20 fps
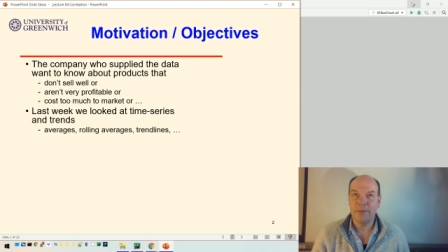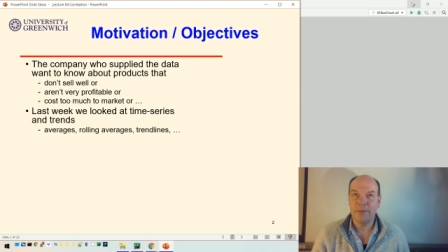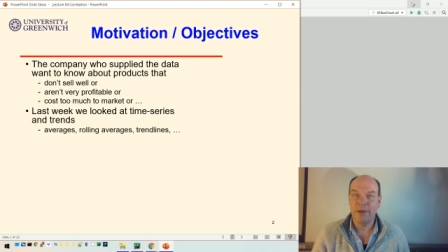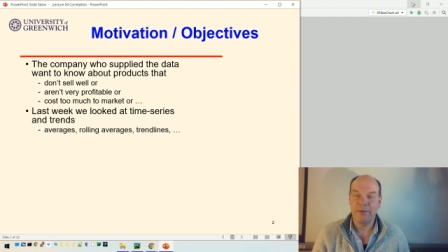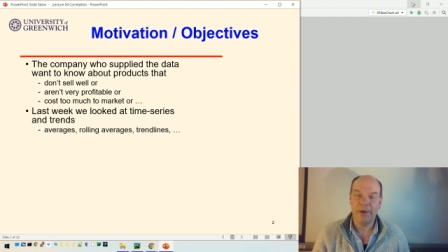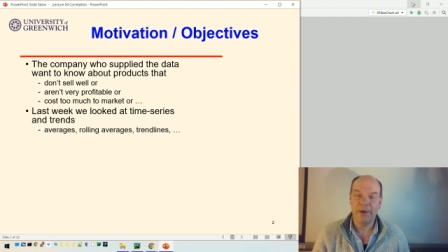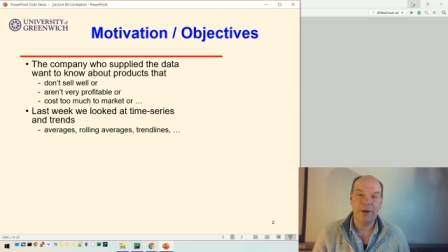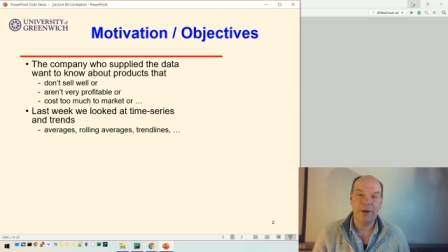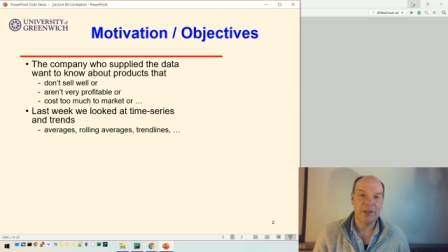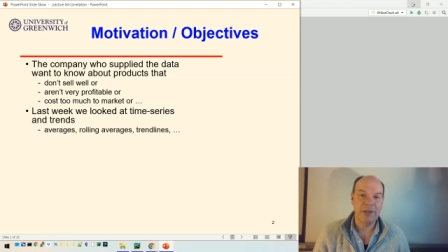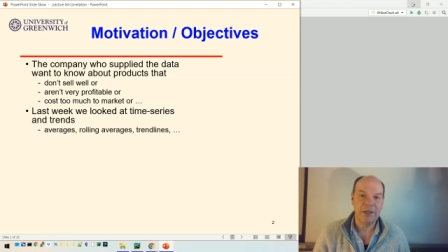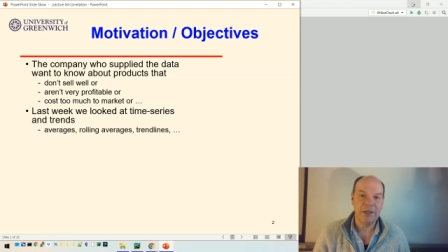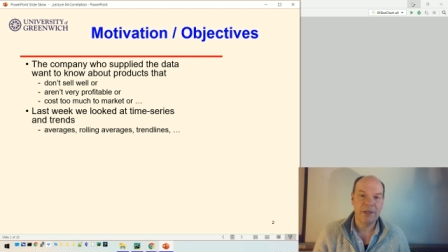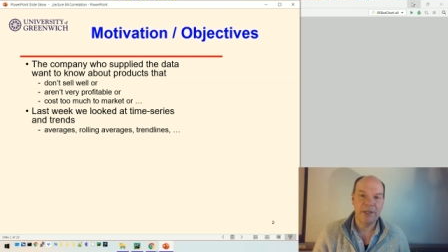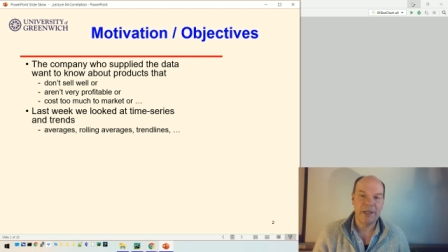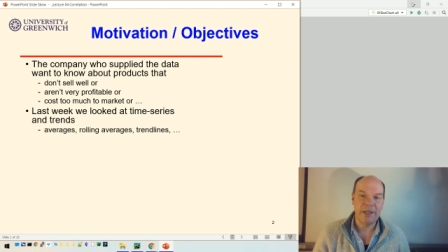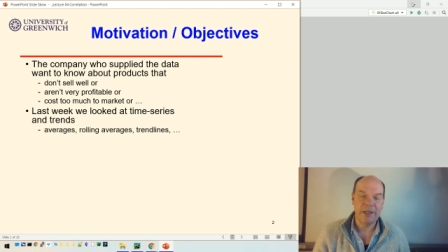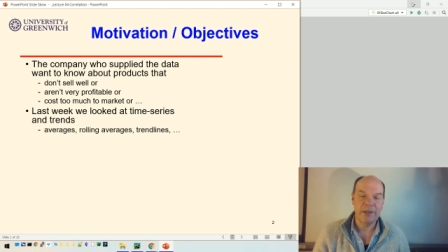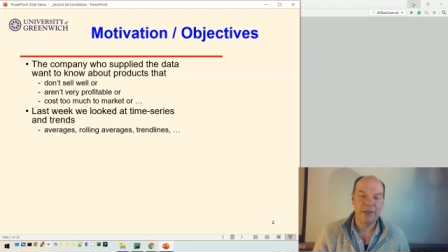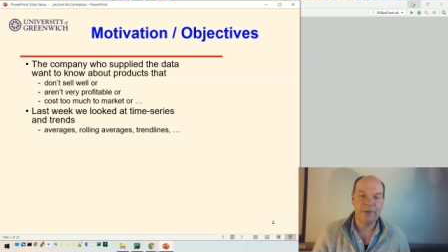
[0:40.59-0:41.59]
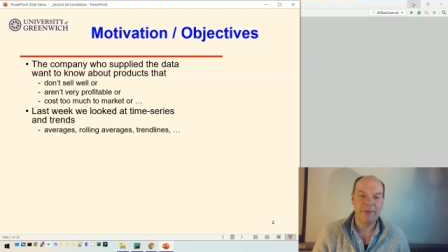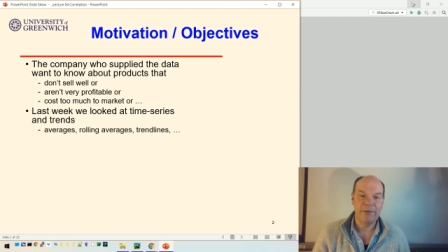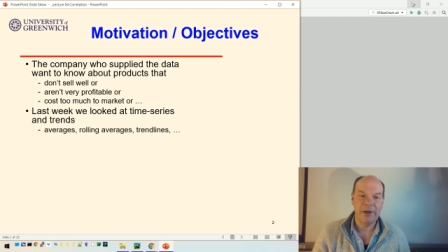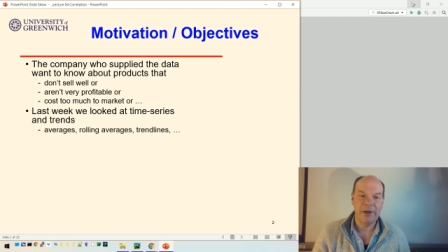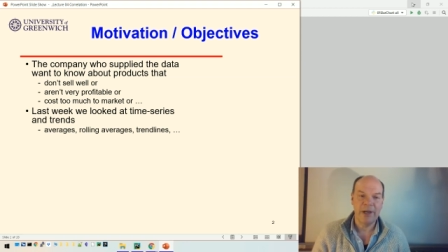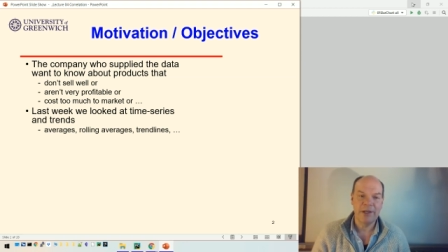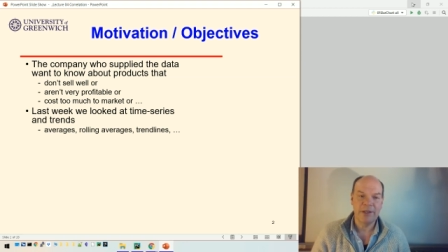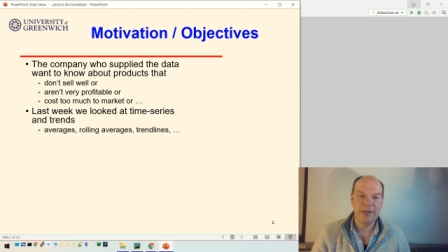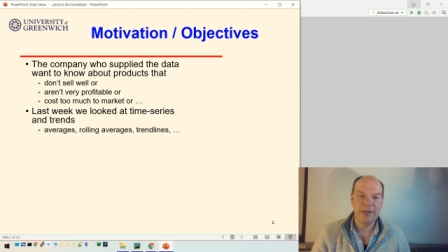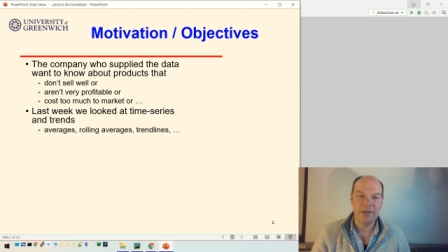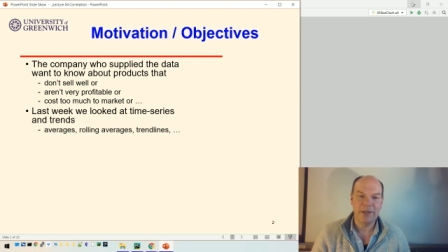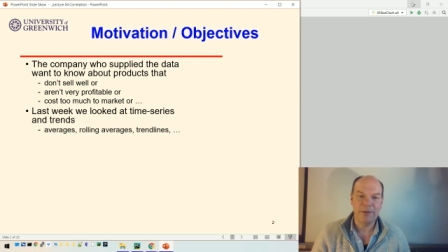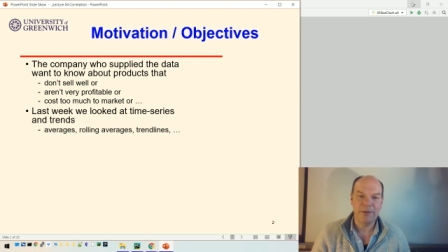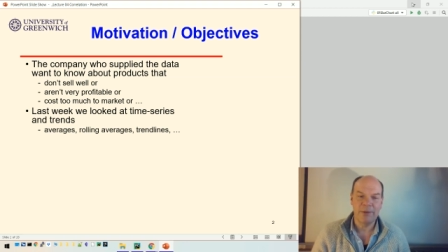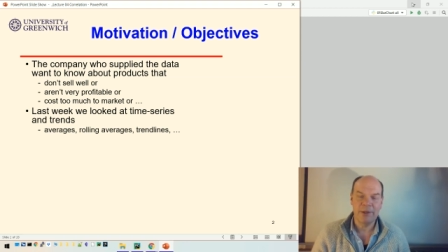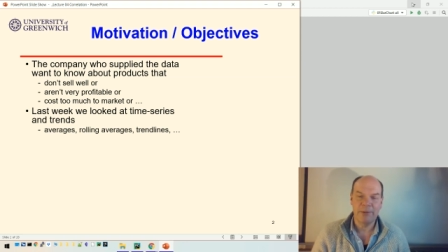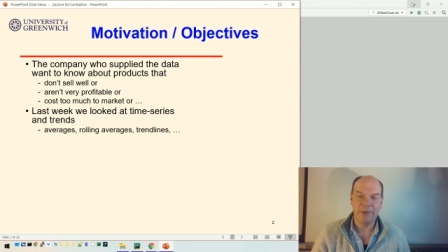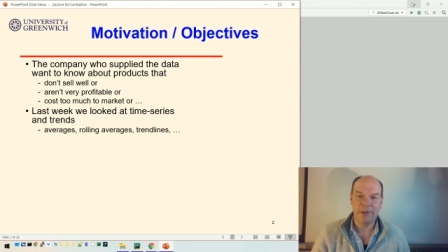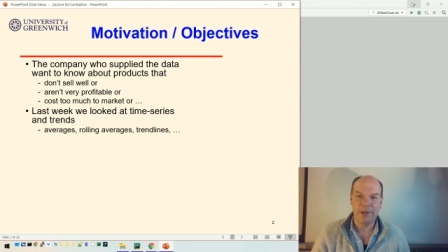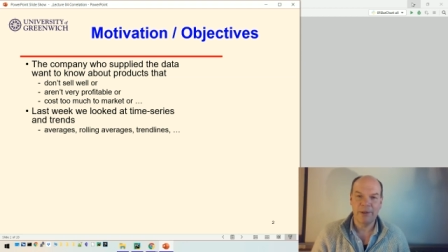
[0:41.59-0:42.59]
variation, seasonal variations,
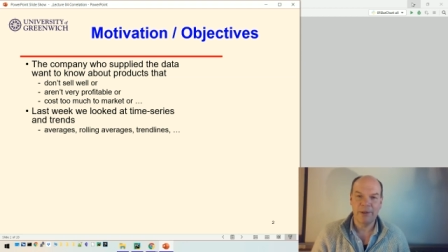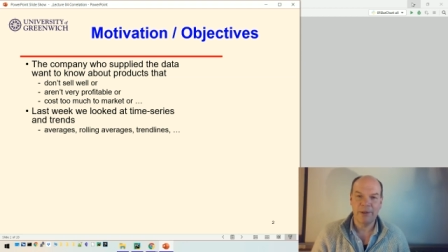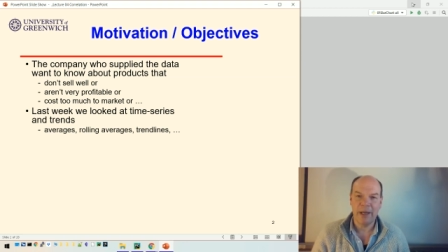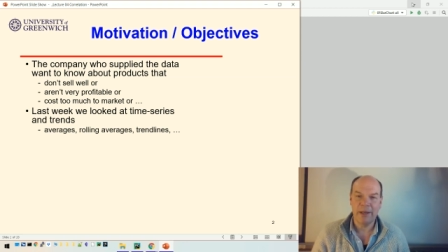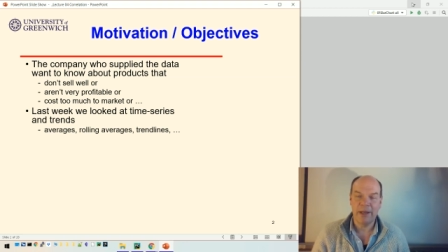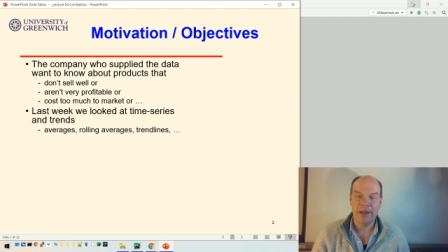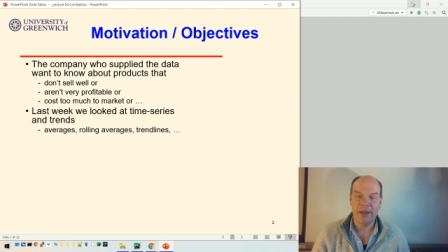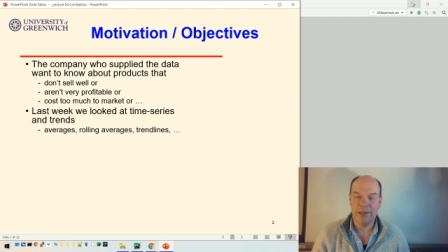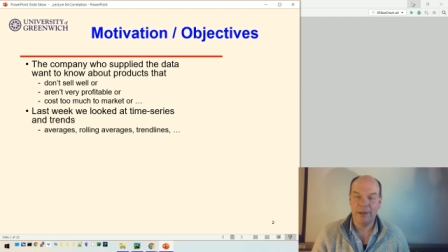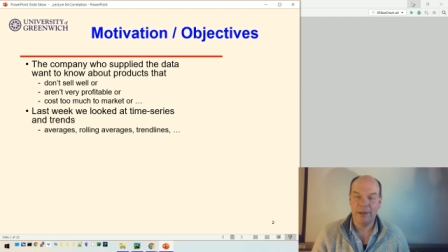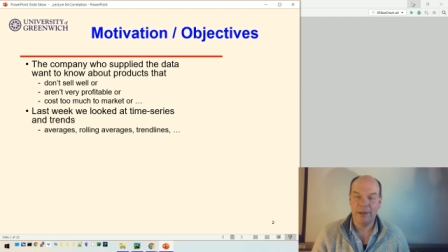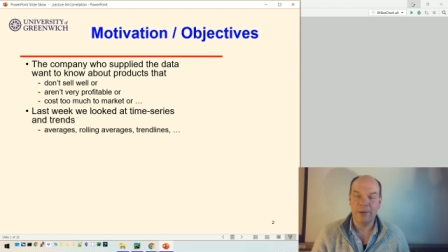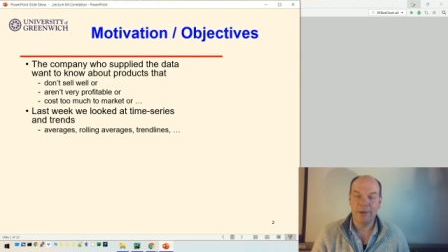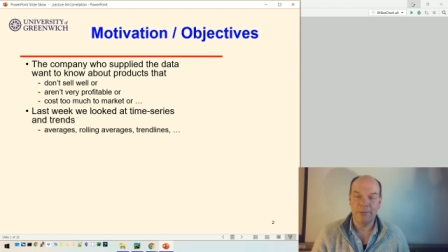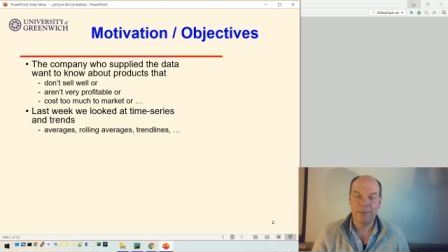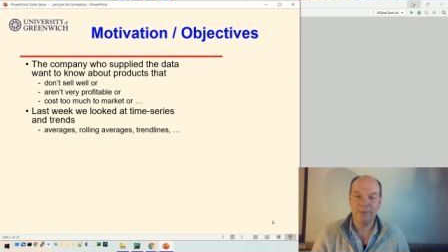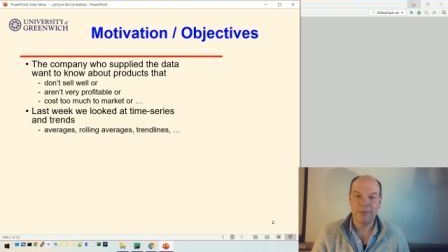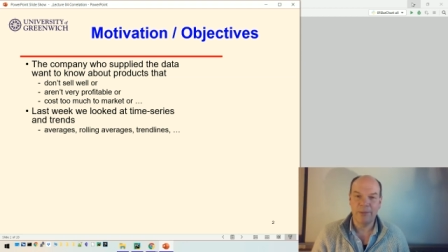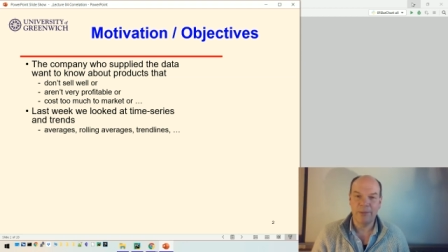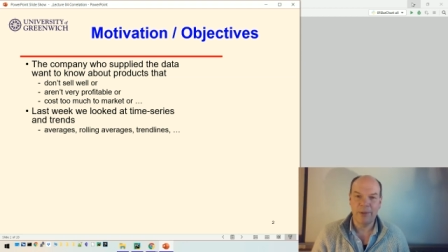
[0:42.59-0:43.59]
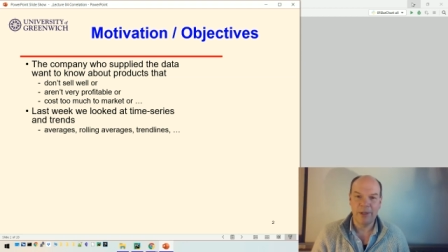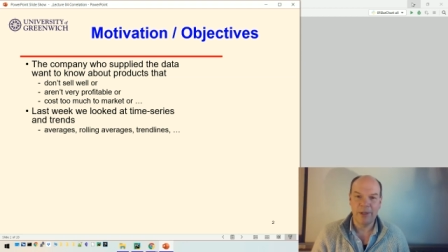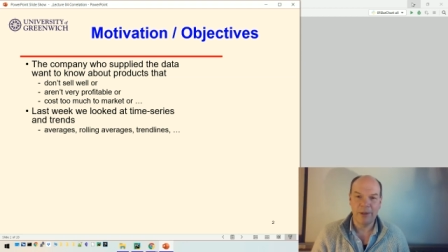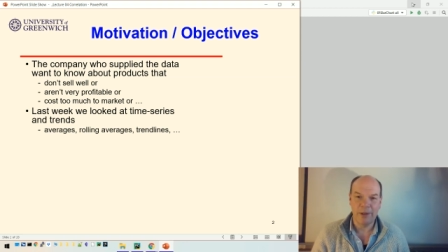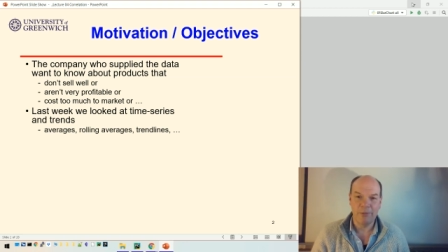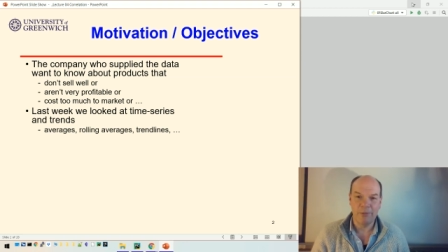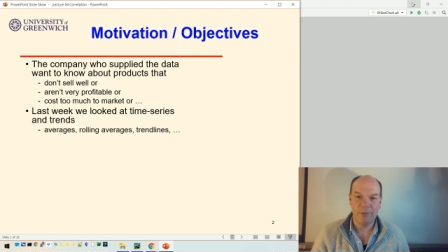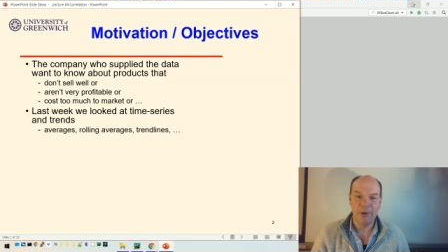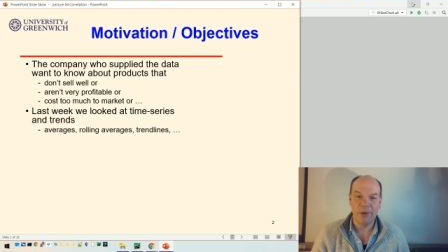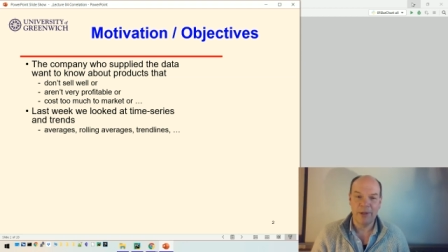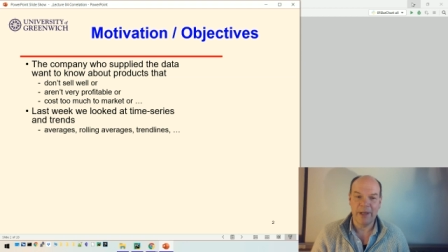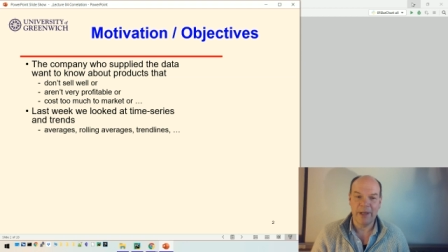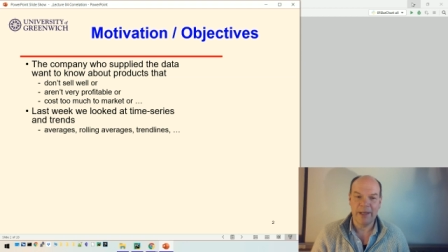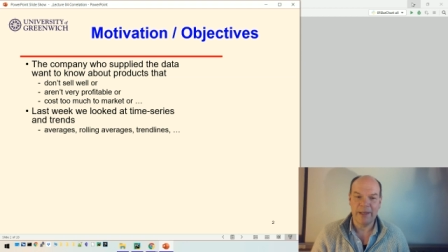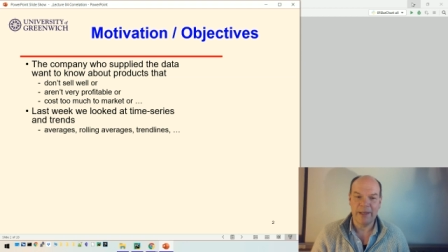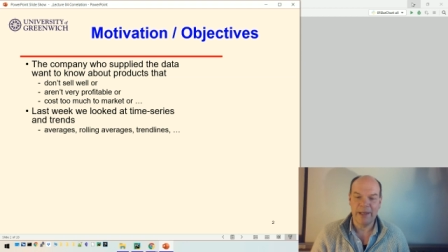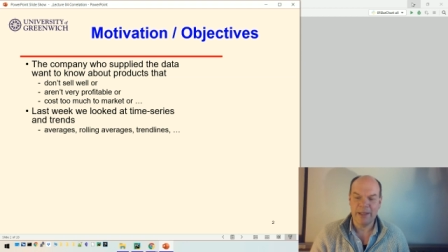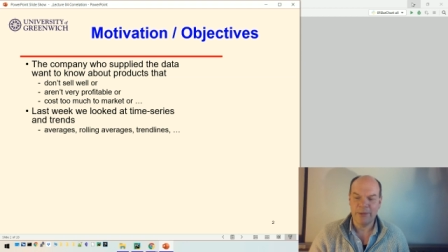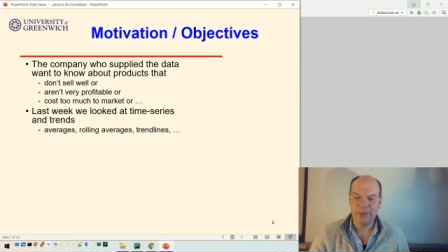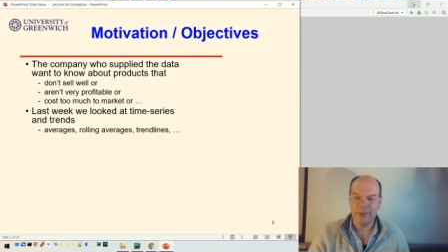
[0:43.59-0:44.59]
which we'll look at. Actually, we'll, we'll look more at
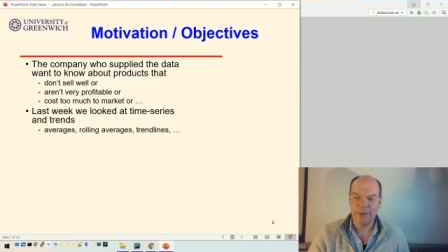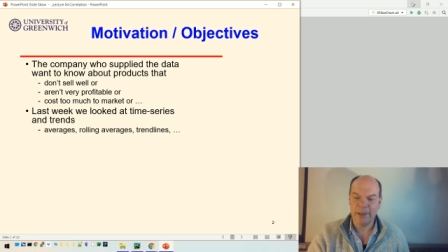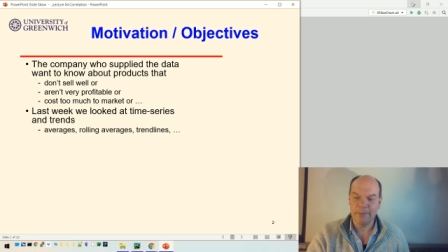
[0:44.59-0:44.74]
that next week.